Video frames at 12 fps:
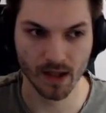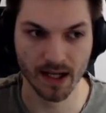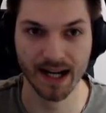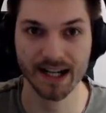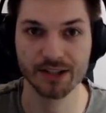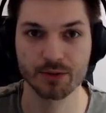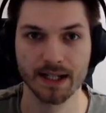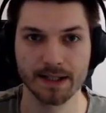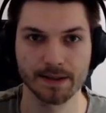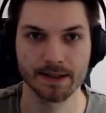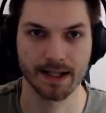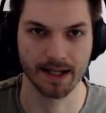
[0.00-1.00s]

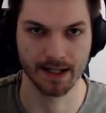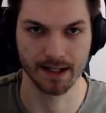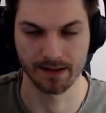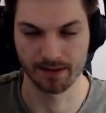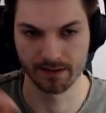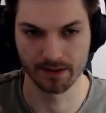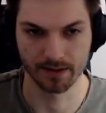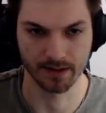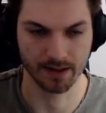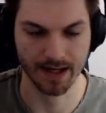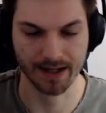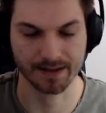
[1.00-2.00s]
Hydra and
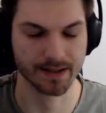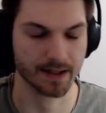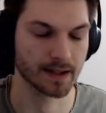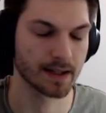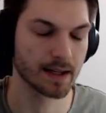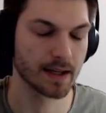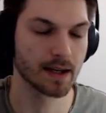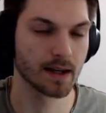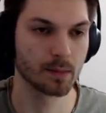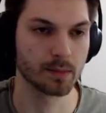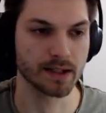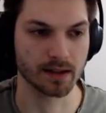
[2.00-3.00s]
Exec,
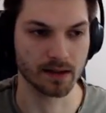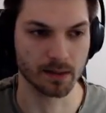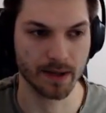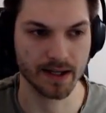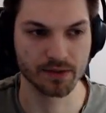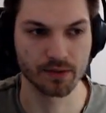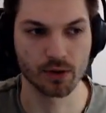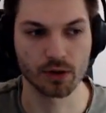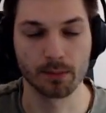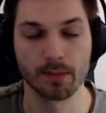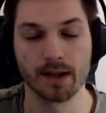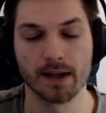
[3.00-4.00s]
being the base
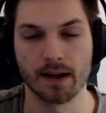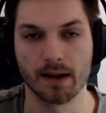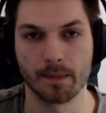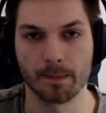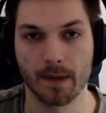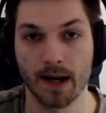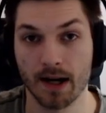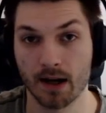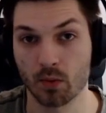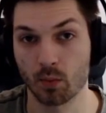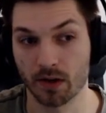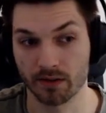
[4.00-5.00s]
form,
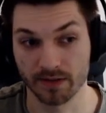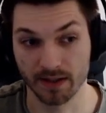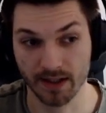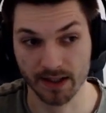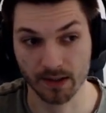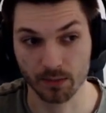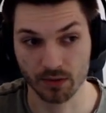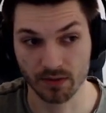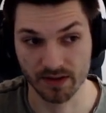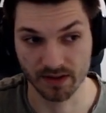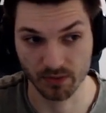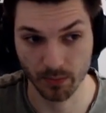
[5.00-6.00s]
are one of the late game
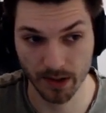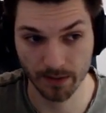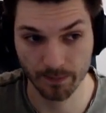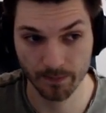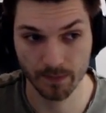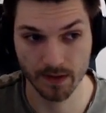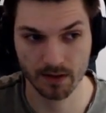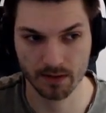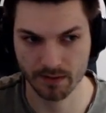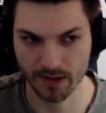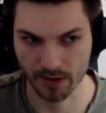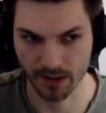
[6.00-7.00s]
units as well.
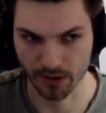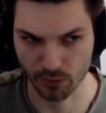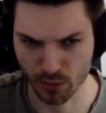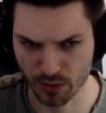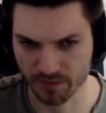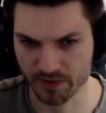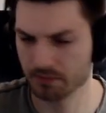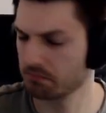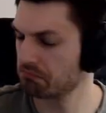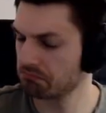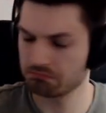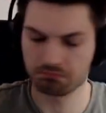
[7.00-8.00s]
They're getting nerfs.
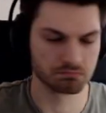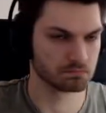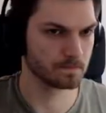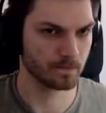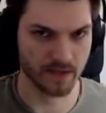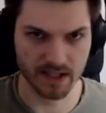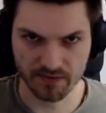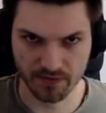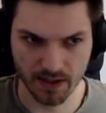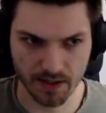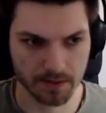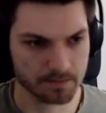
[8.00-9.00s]
That's
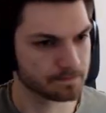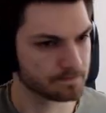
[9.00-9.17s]
fine.